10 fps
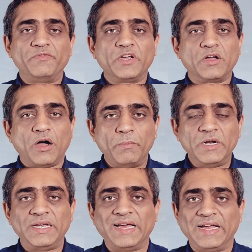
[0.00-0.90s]
of the
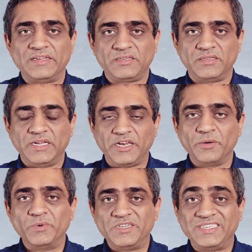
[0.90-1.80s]
common tasks that
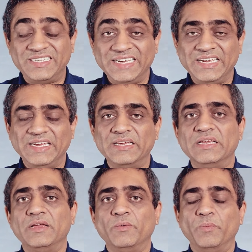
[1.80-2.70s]
you would see
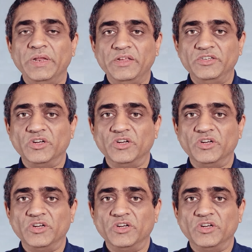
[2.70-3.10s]
when you